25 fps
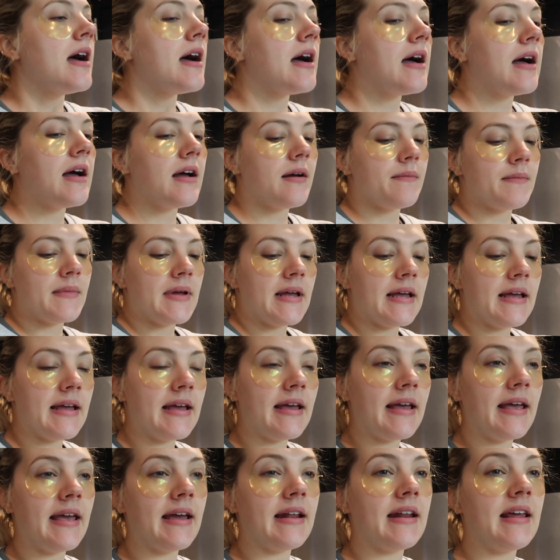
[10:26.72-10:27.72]
Um,
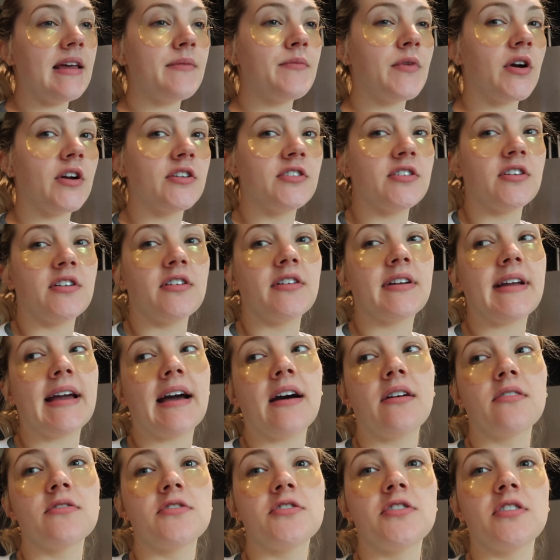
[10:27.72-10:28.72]
and he marked on our
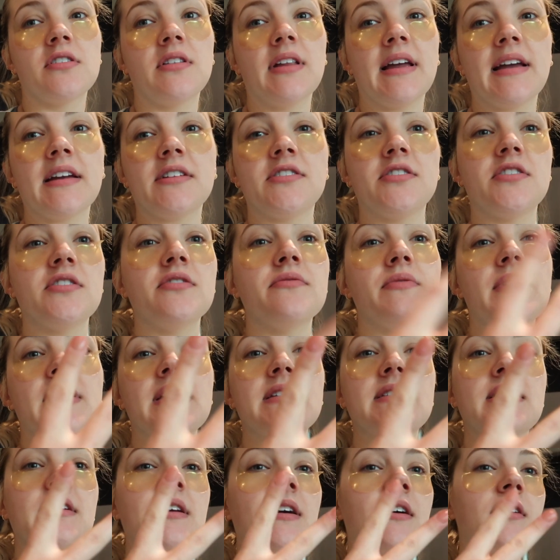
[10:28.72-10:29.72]
couch like two
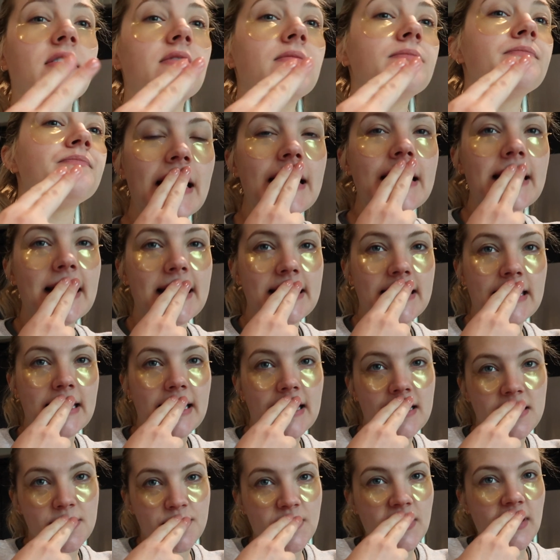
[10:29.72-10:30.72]
weeks ago. And I
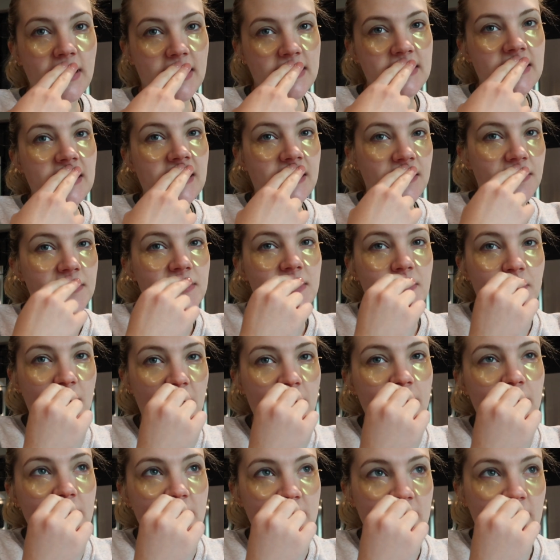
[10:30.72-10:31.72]
think it's because he knows the
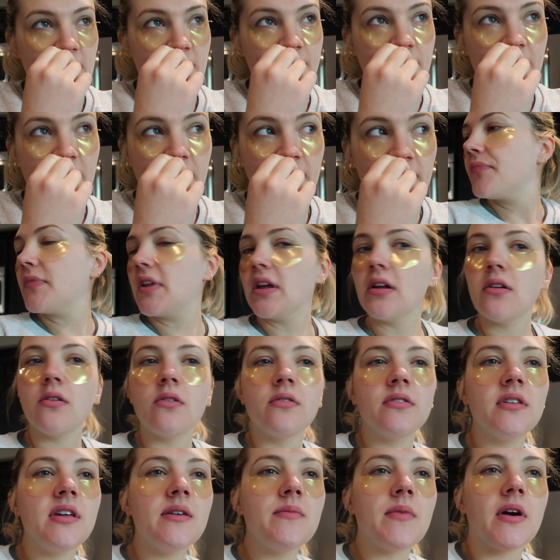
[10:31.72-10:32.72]
baby's coming. He'll
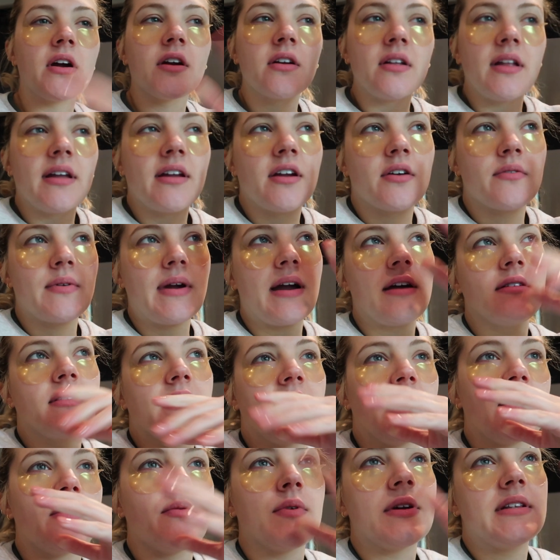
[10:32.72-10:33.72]
only mark like around
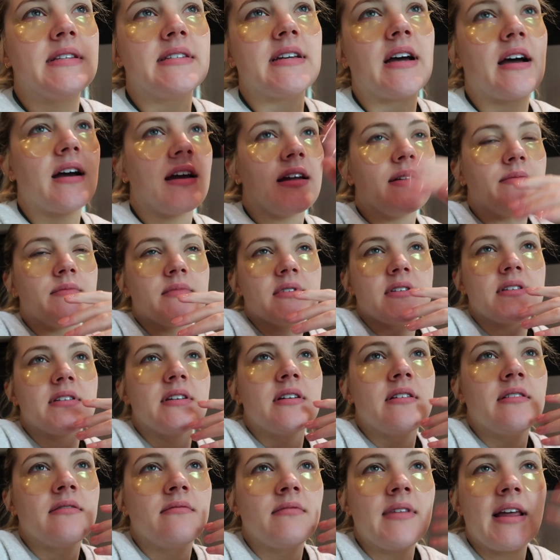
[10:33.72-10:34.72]
like when times,
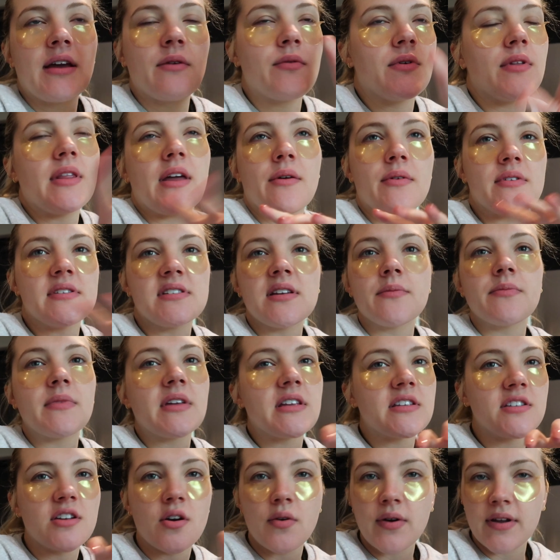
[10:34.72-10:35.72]
like what, like when
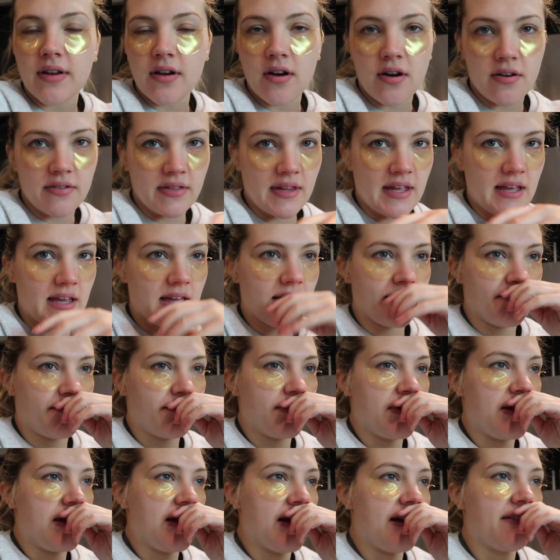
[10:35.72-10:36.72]
something's going on. Like if
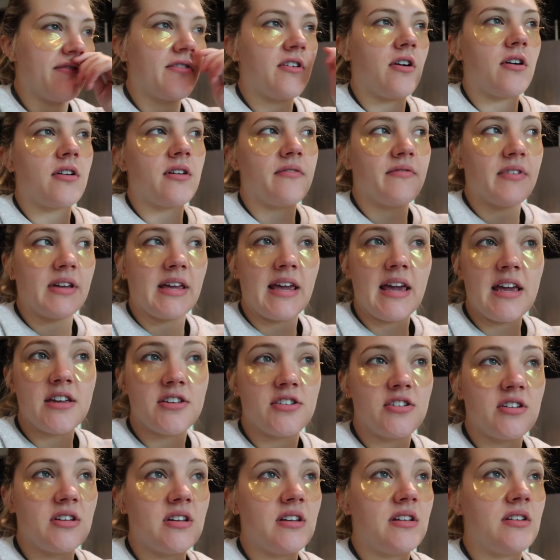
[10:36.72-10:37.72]
we have gone on
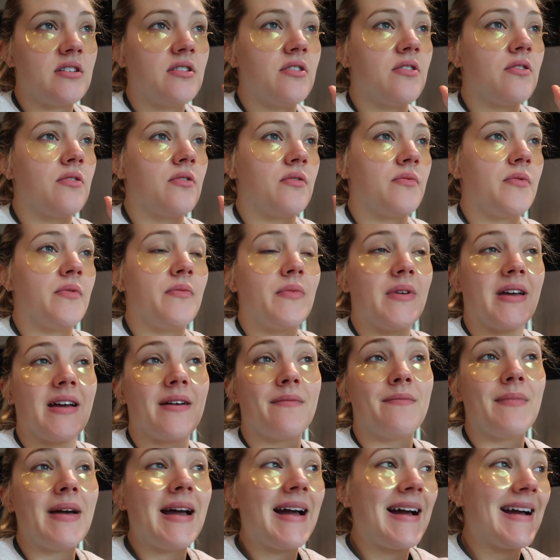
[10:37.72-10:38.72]
vacation or and we
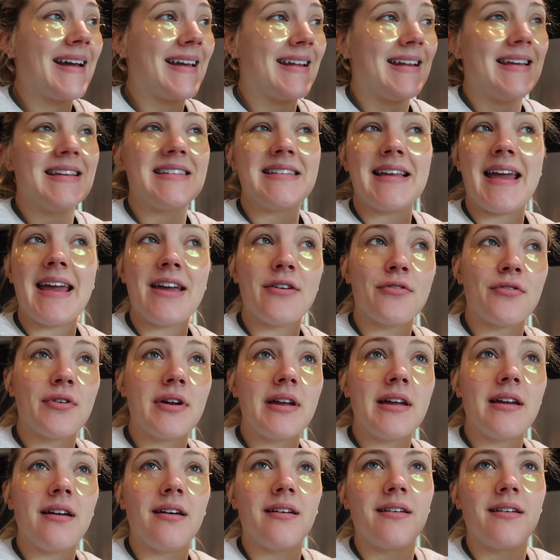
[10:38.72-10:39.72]
come back and he's angry